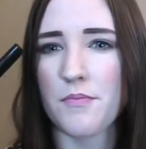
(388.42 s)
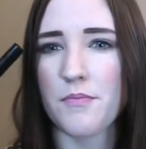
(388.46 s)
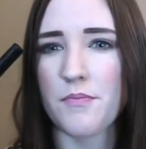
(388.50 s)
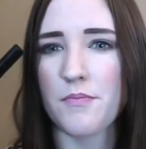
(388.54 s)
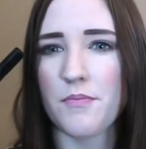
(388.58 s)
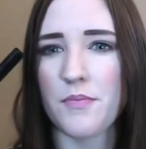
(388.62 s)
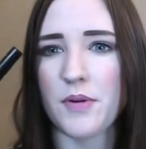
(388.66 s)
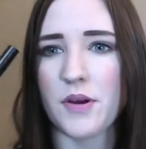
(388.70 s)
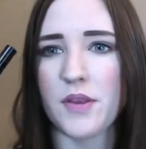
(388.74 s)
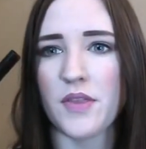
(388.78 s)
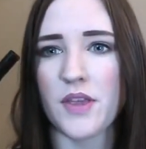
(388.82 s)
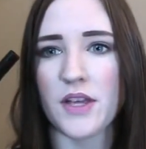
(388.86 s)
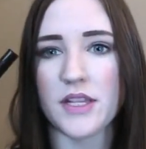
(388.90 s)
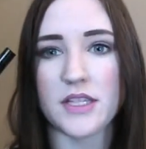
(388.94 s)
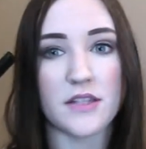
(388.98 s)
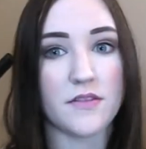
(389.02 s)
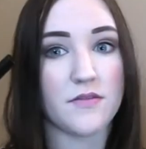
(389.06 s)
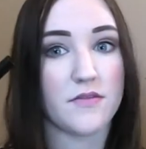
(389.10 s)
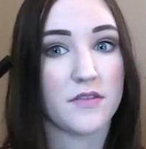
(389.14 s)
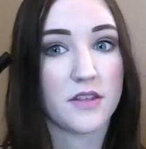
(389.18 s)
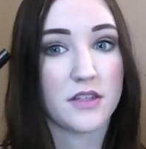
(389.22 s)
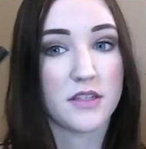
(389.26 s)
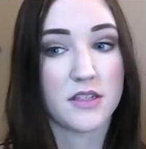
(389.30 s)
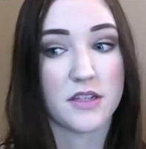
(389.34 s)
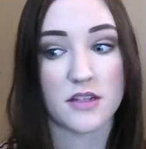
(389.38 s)
but that's if
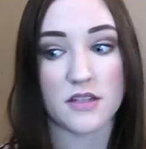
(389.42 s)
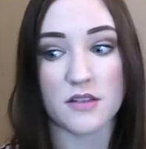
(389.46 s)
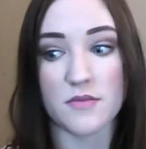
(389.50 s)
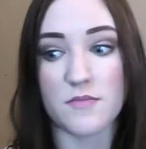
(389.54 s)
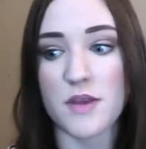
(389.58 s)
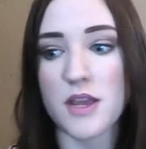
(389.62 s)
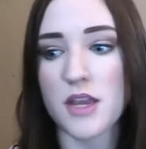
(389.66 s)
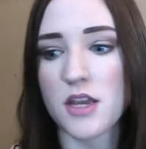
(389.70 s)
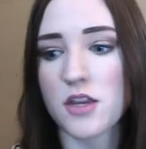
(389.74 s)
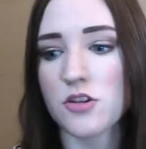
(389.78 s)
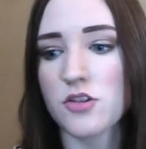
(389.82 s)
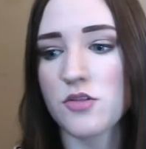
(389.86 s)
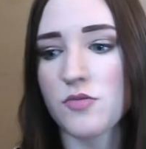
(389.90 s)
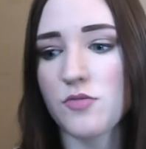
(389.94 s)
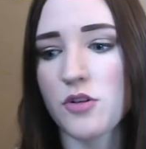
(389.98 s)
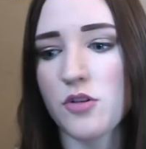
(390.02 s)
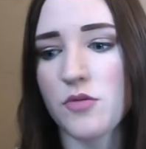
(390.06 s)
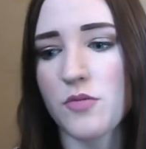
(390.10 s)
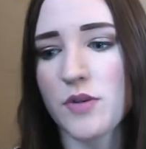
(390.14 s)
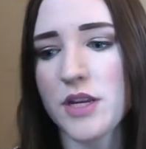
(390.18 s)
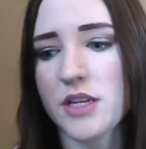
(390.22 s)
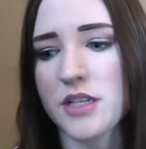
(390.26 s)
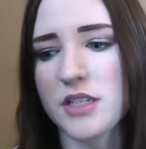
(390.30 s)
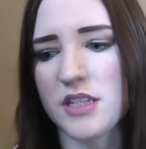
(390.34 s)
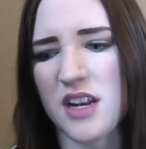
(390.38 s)
this doesn't make it 2 more
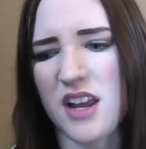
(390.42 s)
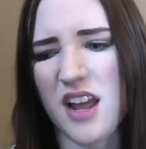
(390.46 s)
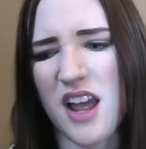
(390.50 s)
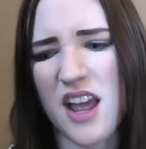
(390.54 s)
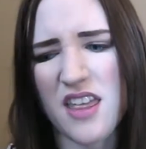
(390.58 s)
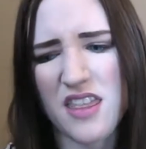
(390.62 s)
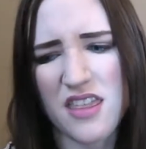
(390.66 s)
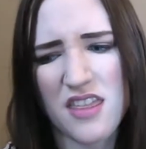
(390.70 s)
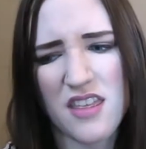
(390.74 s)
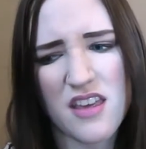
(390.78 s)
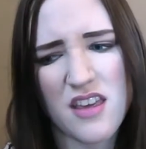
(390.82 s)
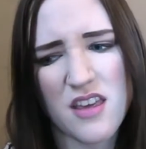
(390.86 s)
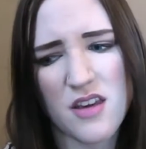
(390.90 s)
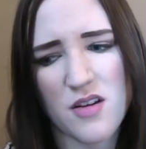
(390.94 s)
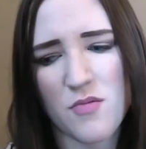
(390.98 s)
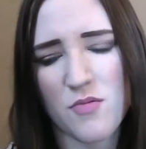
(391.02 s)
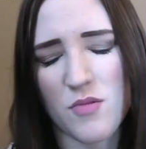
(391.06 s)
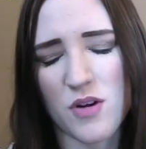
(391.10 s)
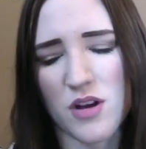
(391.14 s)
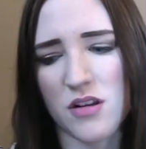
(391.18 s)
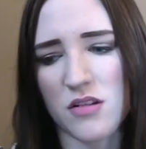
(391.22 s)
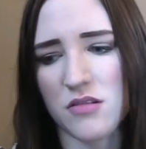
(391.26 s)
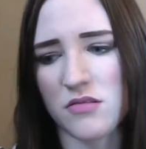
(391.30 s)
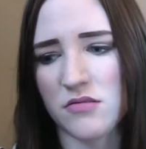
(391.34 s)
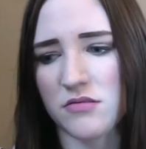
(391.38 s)
weeks, and I think it
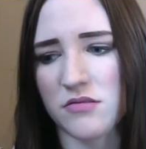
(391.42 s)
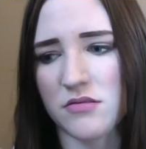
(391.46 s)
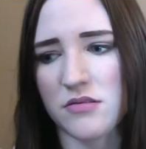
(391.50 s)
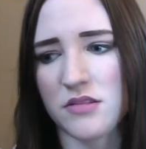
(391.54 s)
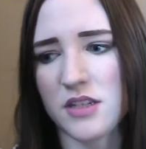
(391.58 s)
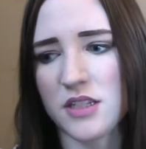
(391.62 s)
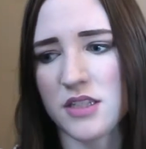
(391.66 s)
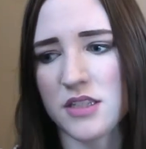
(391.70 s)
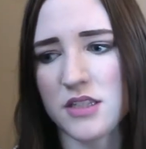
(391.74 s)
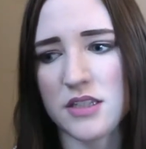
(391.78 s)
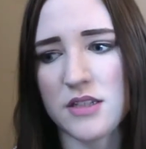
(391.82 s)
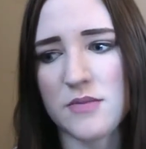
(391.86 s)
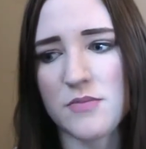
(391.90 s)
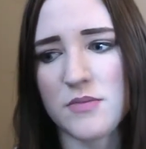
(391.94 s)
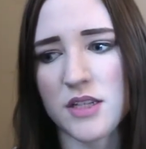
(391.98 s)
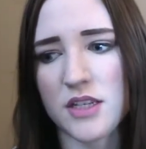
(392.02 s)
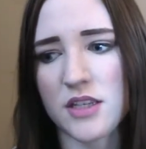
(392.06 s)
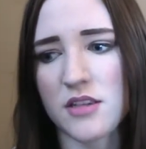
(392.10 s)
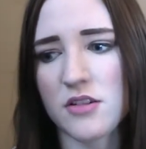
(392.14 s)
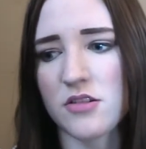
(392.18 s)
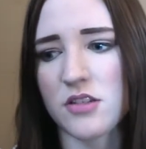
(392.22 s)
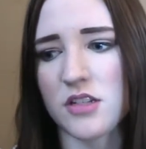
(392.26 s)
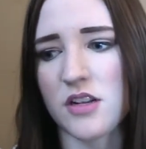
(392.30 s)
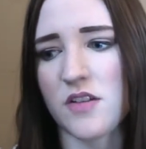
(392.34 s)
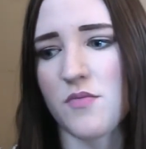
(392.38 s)
will. It seems like
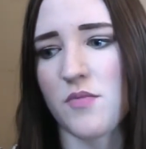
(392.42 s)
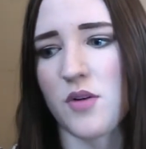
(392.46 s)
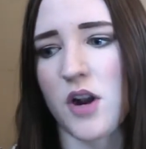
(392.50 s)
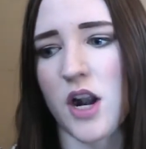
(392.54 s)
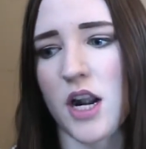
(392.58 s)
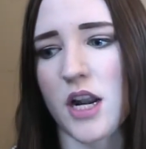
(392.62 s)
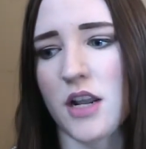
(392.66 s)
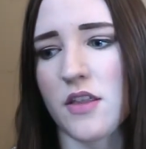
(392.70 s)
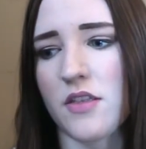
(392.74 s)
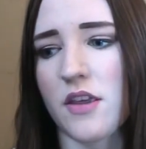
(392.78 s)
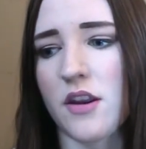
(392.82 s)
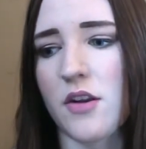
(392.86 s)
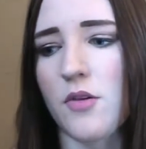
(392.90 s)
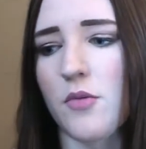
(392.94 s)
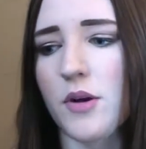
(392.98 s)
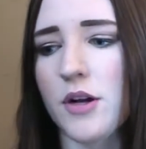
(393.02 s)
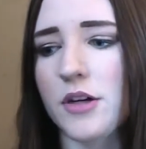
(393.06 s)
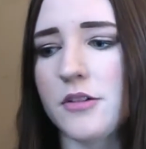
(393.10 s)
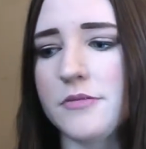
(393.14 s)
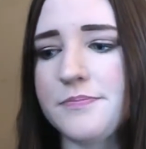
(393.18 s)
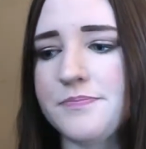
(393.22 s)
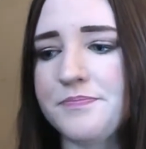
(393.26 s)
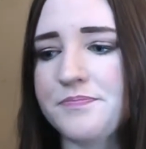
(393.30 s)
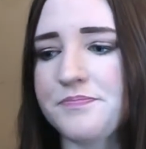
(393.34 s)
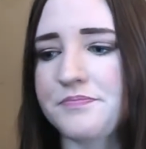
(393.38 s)
there's enough product that it
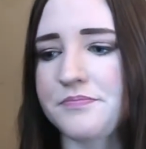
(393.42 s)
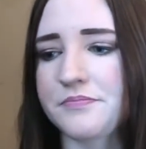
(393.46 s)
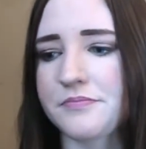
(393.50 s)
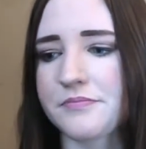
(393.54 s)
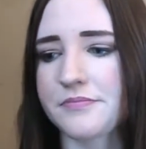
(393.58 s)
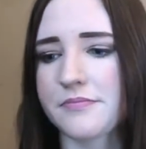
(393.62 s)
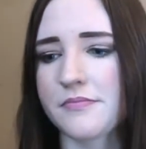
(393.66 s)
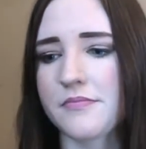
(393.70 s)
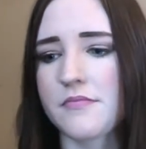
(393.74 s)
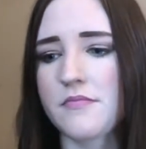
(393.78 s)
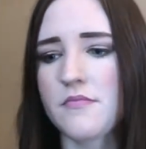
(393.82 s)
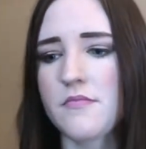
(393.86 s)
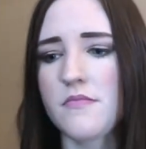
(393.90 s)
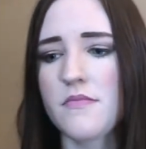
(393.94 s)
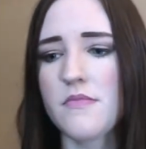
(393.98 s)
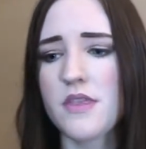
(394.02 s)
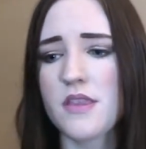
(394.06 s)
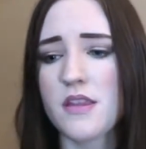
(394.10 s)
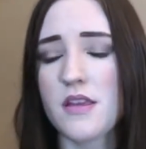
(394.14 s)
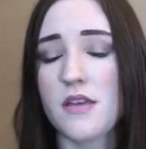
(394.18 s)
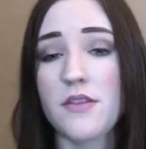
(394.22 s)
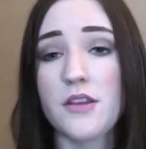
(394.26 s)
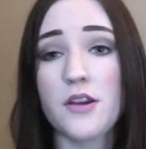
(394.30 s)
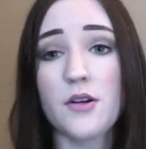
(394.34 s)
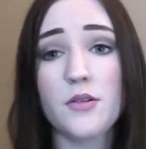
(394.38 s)
will.
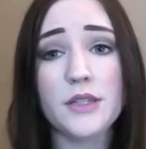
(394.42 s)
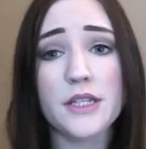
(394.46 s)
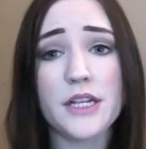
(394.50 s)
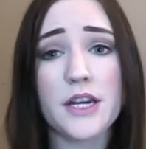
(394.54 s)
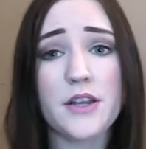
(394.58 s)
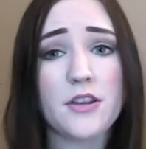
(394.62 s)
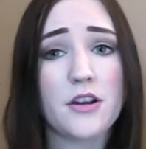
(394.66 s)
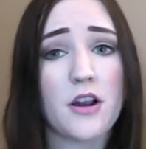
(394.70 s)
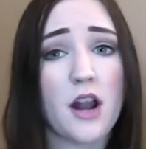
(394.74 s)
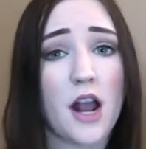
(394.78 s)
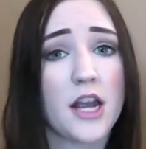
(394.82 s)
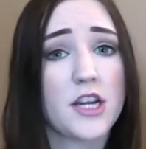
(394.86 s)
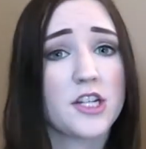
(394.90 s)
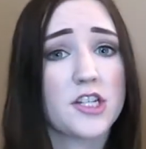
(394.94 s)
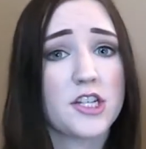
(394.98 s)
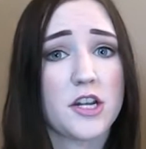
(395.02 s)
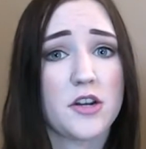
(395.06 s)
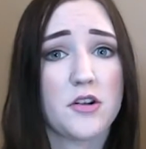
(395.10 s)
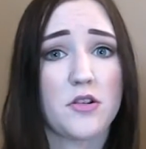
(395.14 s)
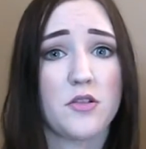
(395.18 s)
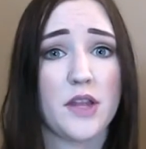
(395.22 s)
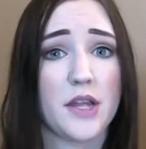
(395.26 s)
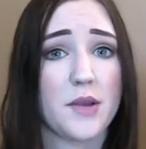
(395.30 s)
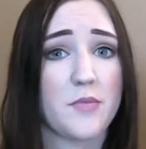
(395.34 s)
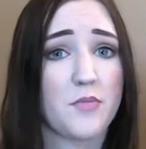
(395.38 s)
The only other
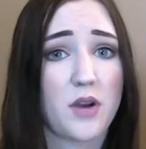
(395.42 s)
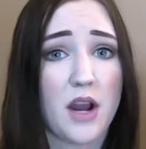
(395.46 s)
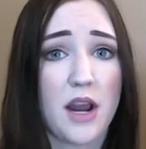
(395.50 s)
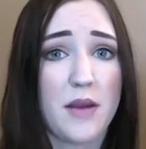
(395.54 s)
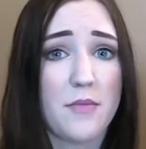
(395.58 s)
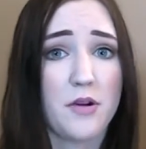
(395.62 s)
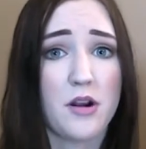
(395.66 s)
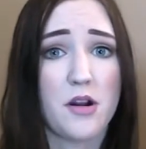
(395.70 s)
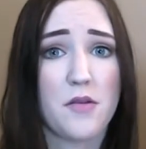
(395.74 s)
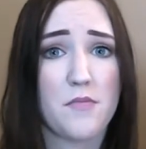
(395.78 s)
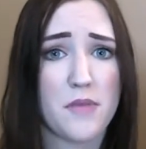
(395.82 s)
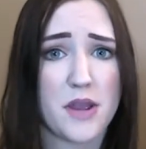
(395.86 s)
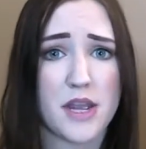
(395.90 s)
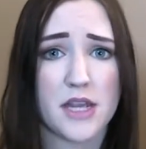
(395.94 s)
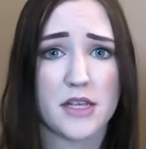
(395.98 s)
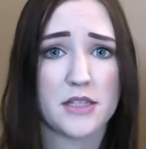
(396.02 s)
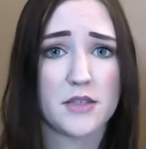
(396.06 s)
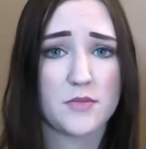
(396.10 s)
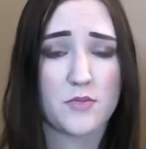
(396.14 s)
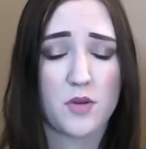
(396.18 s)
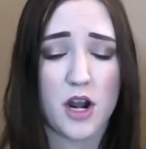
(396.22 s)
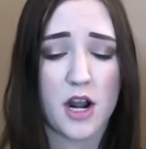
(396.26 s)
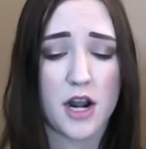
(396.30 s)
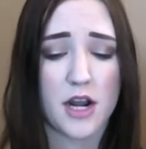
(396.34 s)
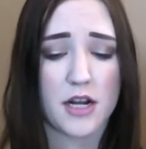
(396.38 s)
eyeshadow, like primer base
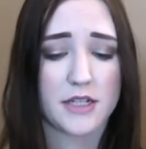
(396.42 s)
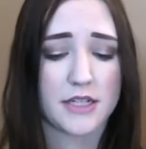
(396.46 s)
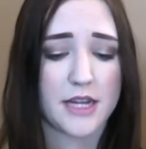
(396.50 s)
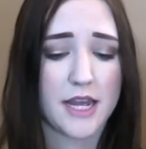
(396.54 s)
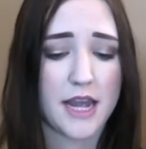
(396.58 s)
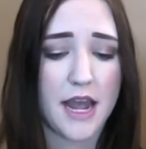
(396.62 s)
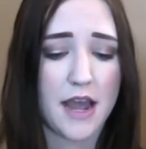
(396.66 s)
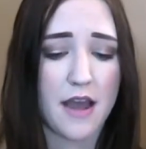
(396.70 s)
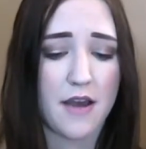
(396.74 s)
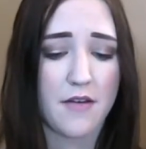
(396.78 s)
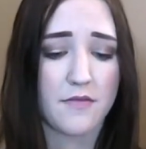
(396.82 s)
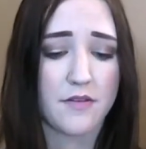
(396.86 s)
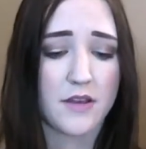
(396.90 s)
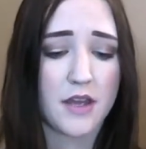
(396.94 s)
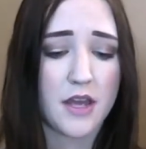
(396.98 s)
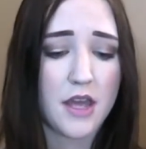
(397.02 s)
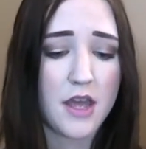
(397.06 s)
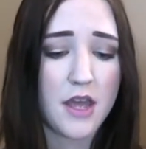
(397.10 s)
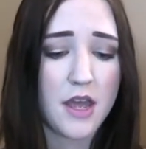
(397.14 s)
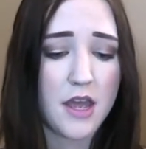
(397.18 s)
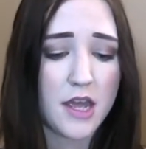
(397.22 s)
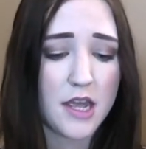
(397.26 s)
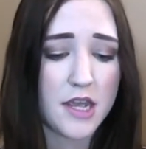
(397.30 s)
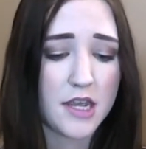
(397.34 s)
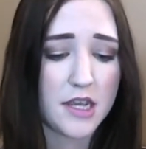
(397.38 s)
product I have
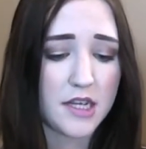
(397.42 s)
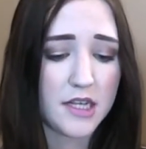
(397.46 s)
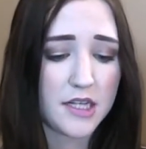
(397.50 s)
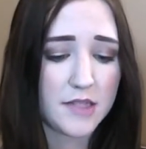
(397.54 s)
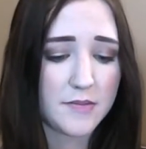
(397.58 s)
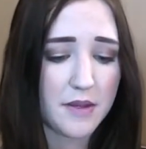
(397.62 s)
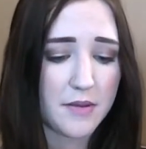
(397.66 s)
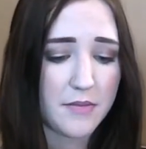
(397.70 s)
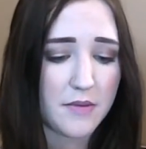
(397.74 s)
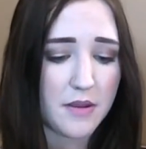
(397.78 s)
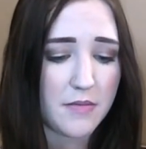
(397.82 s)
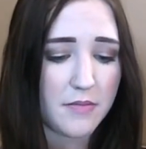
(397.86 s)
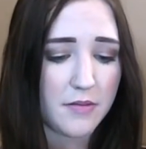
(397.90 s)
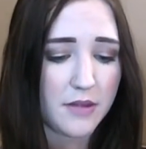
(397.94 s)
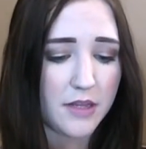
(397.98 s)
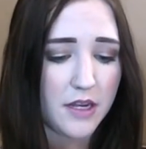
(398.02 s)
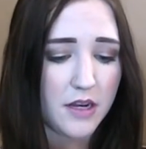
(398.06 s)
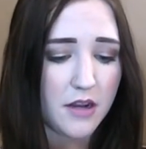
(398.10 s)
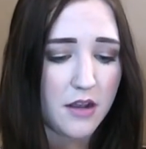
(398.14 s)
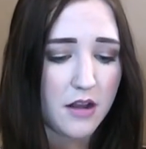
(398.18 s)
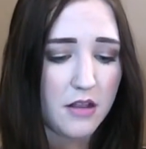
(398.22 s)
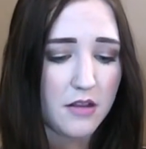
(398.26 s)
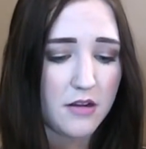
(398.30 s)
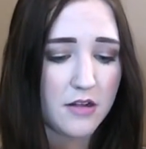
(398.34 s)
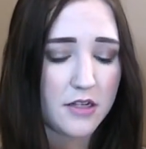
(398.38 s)
is my
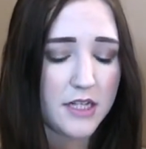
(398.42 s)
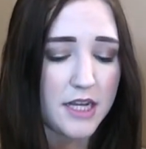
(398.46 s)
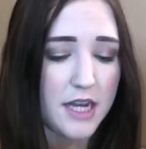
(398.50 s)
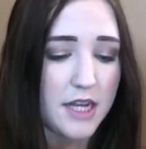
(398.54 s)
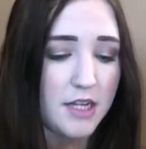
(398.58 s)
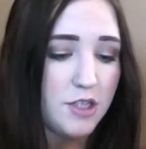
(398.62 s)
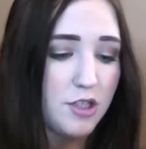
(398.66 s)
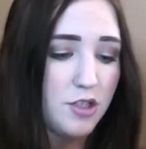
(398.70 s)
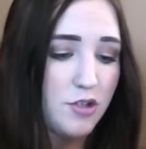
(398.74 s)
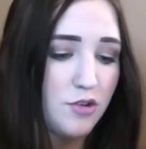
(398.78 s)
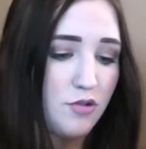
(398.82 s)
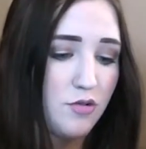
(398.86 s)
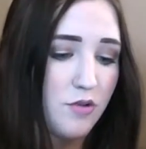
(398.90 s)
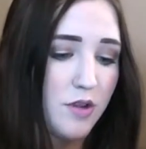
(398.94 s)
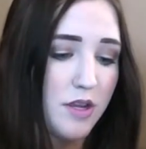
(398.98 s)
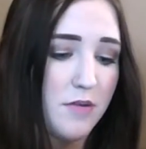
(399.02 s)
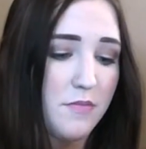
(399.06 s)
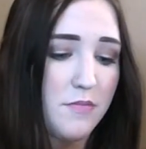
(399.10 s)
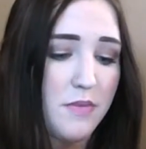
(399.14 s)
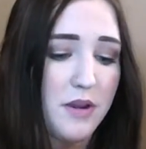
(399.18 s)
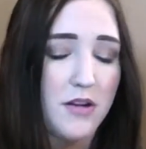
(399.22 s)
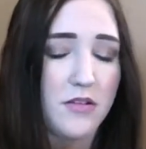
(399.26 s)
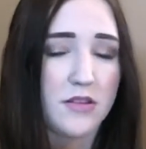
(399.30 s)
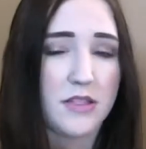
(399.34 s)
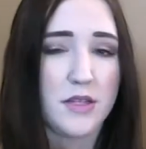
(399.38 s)
Maybelline Color Tattoo in
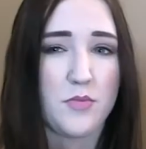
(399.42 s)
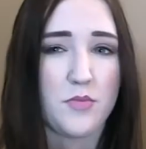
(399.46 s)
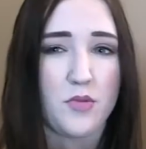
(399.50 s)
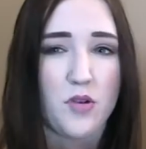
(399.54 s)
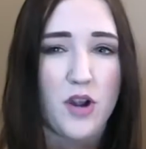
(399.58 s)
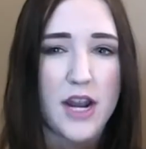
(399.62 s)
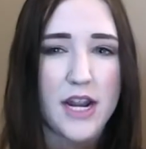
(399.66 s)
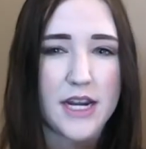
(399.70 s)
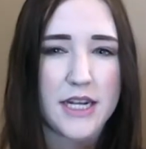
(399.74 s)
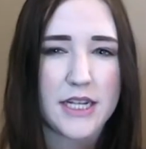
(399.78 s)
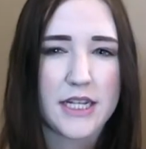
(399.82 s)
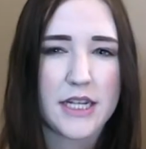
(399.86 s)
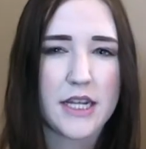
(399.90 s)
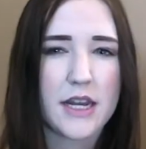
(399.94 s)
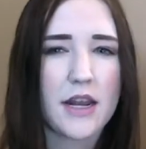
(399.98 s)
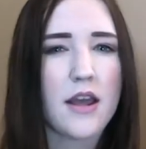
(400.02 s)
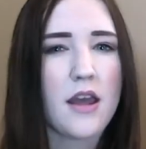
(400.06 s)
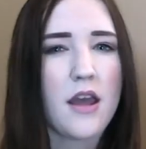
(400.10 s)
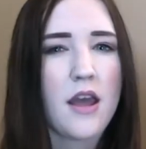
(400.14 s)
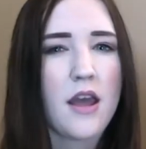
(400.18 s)
Barely Branded.